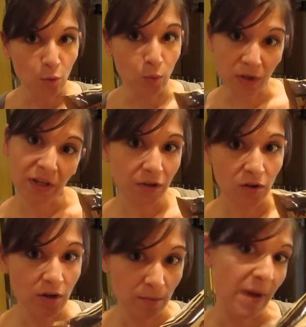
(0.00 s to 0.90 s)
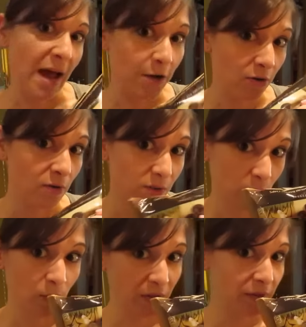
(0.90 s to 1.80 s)
really good
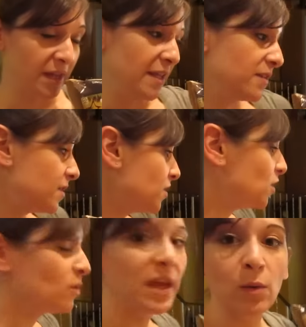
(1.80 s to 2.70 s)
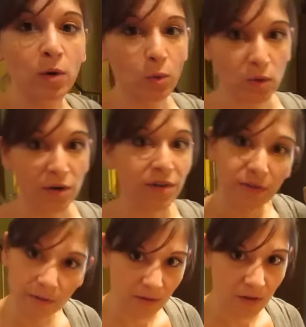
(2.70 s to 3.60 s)
macros with these. So they were
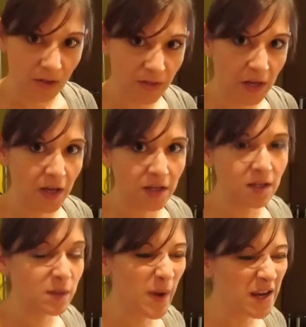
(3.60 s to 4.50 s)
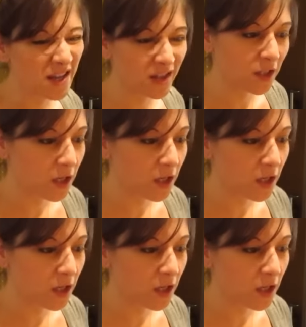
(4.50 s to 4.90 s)
worth the spending the